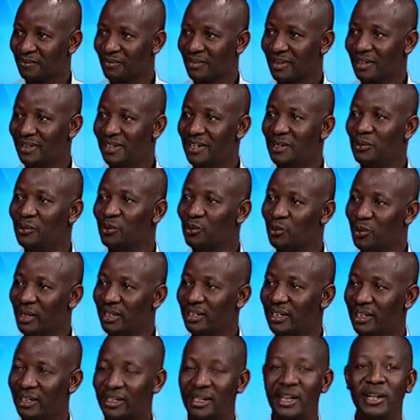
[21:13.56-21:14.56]
Then we
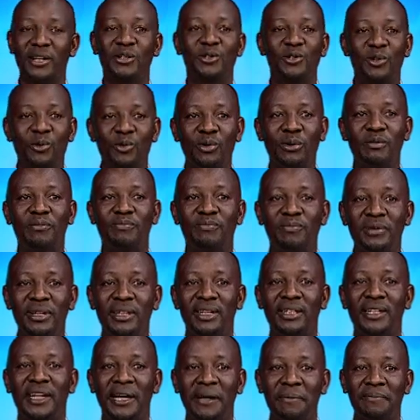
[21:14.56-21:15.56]
waited. So we've
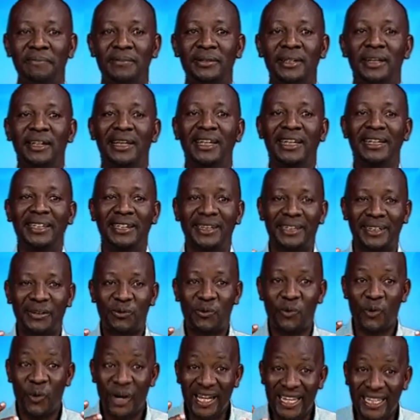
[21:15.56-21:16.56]
been kept
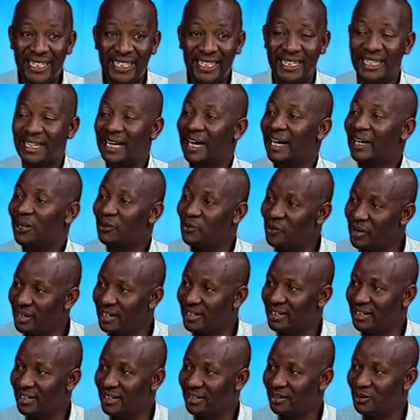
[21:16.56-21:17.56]
waiting and
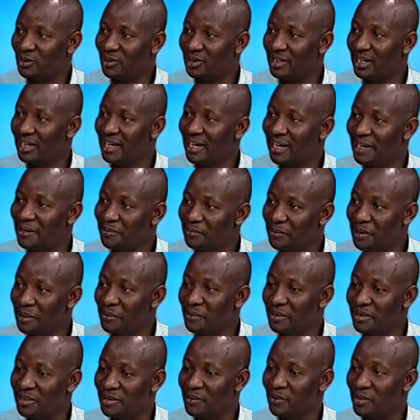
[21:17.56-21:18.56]
waiting. So the NRM
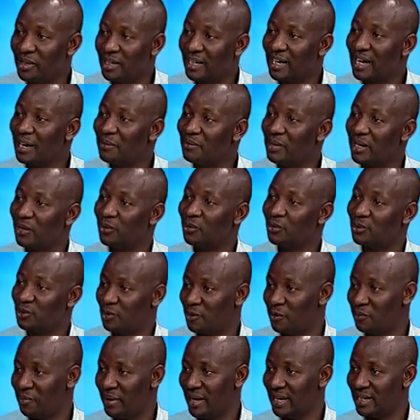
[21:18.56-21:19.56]
primaries may come and
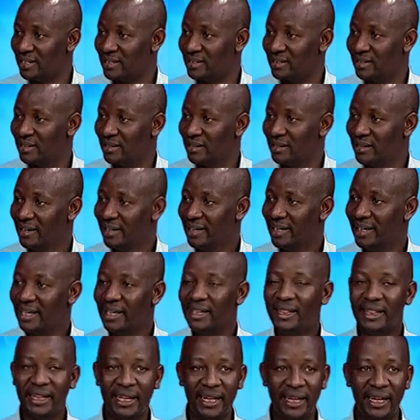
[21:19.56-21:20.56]
also pass.
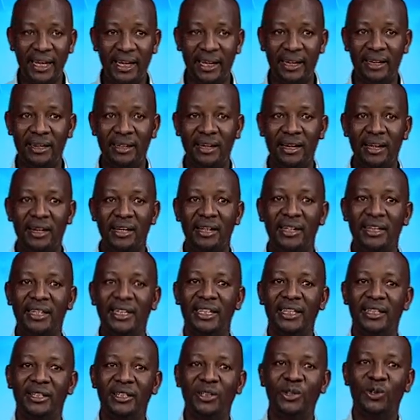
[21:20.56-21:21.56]
In the end,
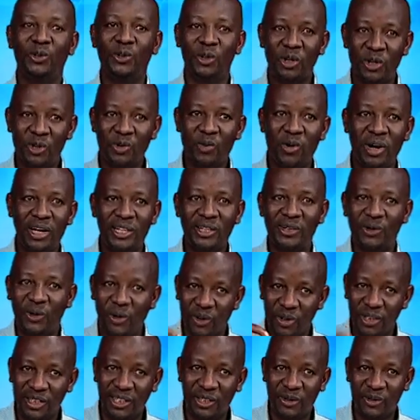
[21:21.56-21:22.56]
you don't want
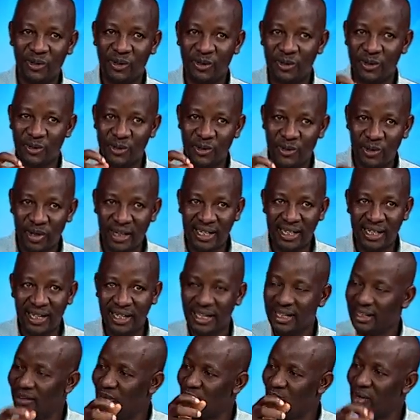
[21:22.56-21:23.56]
only to
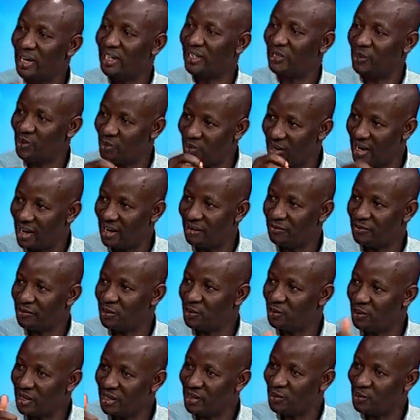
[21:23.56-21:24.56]
consolidate what you have. You
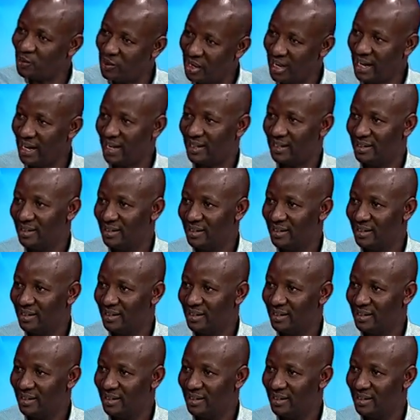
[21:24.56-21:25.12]
want to add.